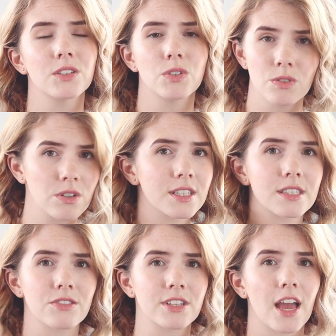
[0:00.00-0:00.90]
you don't
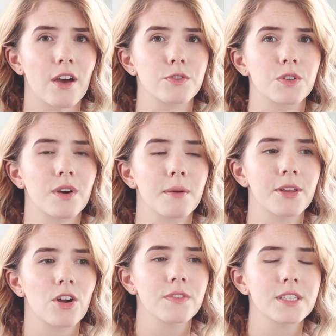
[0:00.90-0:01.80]
necessarily have to. I
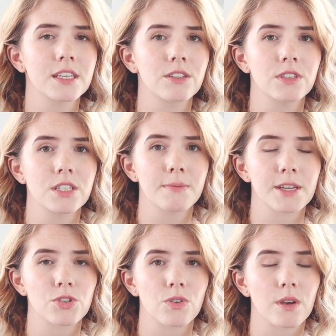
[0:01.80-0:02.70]
mean, obviously, you need to
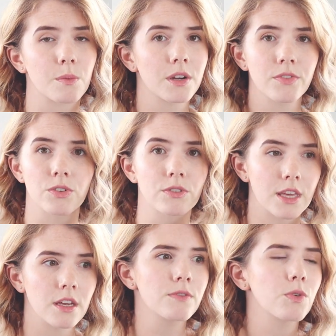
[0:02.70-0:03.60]
make sure that wherever you
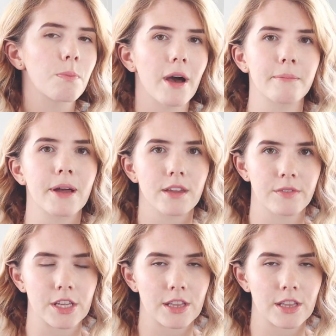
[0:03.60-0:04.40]
live, you abide by their